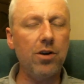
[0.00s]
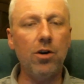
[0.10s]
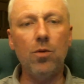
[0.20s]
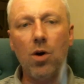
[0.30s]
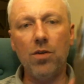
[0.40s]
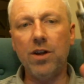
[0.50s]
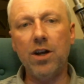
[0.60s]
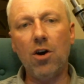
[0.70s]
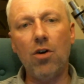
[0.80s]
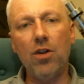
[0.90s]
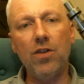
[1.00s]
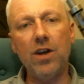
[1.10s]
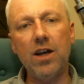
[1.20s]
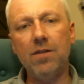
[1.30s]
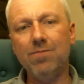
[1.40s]
I don't know what they are in
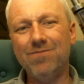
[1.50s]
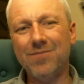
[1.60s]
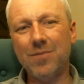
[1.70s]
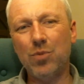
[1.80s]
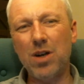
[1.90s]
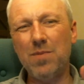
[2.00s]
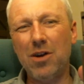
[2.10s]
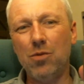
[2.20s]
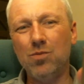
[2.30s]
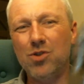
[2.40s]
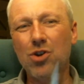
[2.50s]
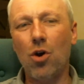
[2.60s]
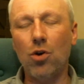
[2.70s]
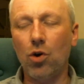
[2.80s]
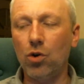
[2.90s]
the pre-built
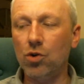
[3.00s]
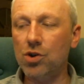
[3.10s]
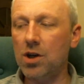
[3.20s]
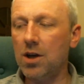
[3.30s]
stock coils,